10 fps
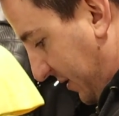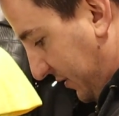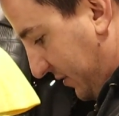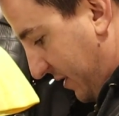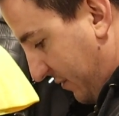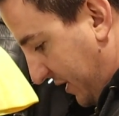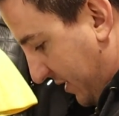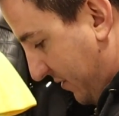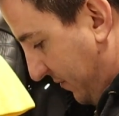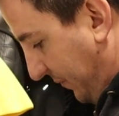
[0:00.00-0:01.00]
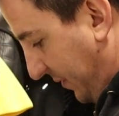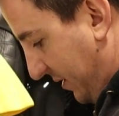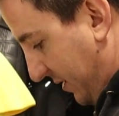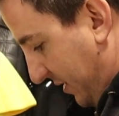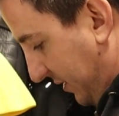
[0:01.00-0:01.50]
So there we go.
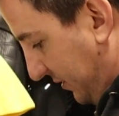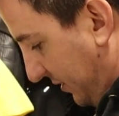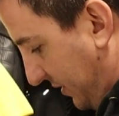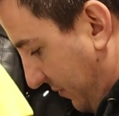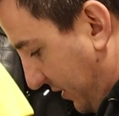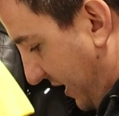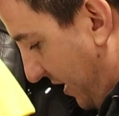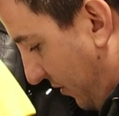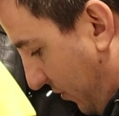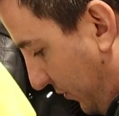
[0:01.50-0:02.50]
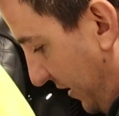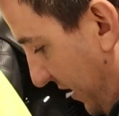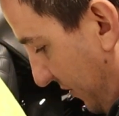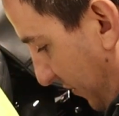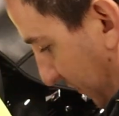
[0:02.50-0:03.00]
So I was able to kind of hold the
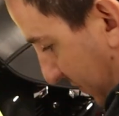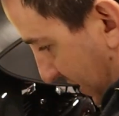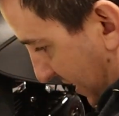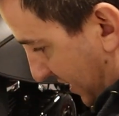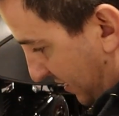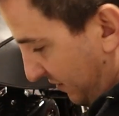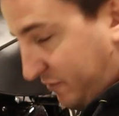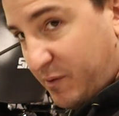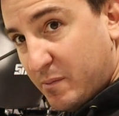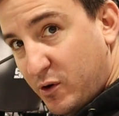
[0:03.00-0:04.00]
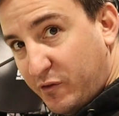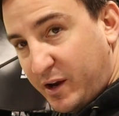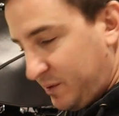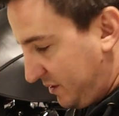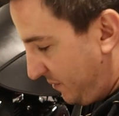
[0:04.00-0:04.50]
other three from
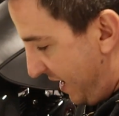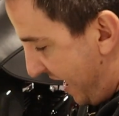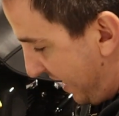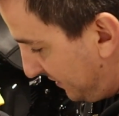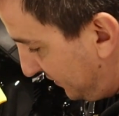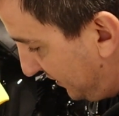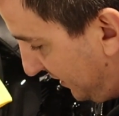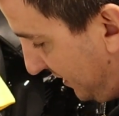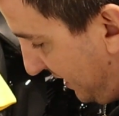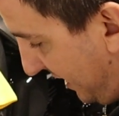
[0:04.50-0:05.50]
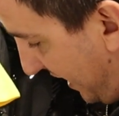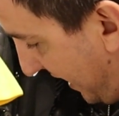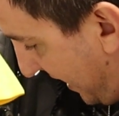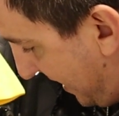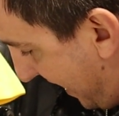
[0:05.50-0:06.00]
moving with the pads,
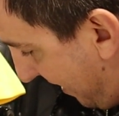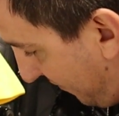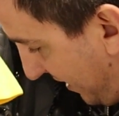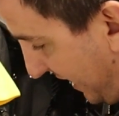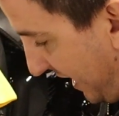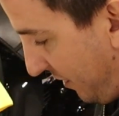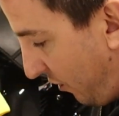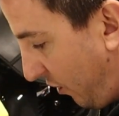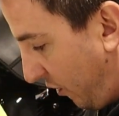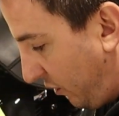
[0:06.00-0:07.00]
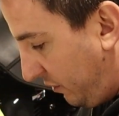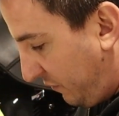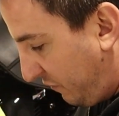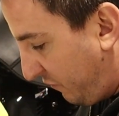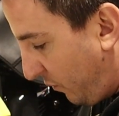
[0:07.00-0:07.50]
and now I got all
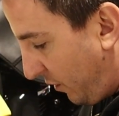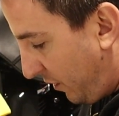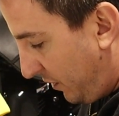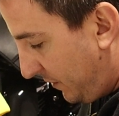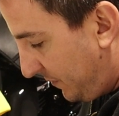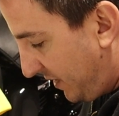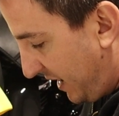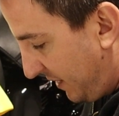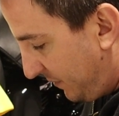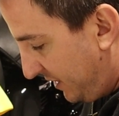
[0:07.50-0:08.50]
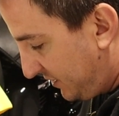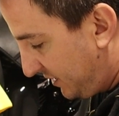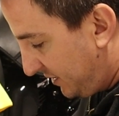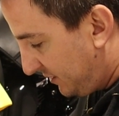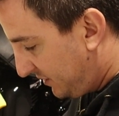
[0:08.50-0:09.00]
four
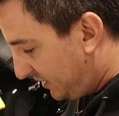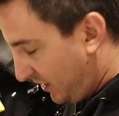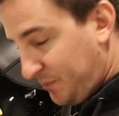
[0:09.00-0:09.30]
pistons